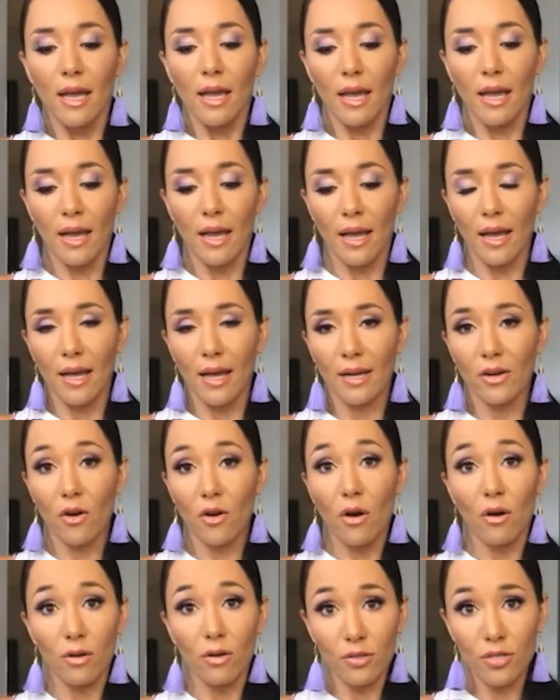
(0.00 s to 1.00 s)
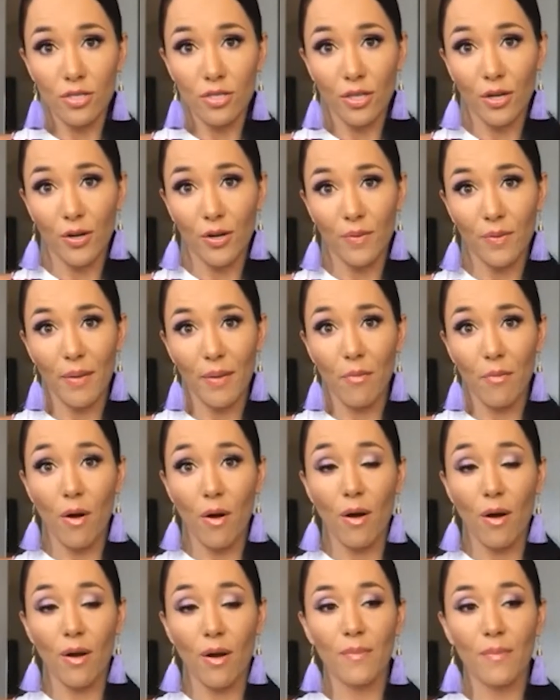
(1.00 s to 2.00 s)
And also my
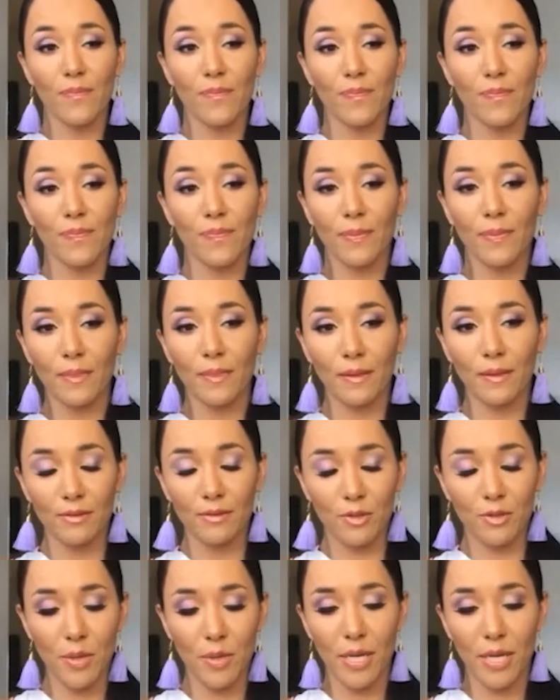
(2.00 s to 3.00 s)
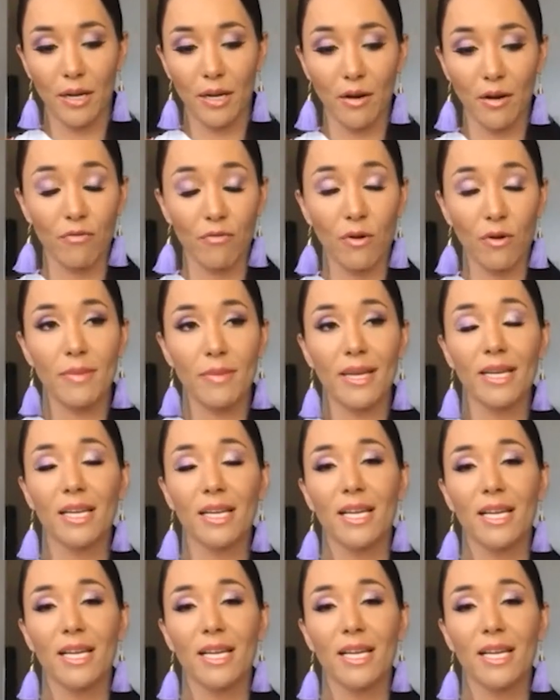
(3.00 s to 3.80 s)
mom, speaking of women,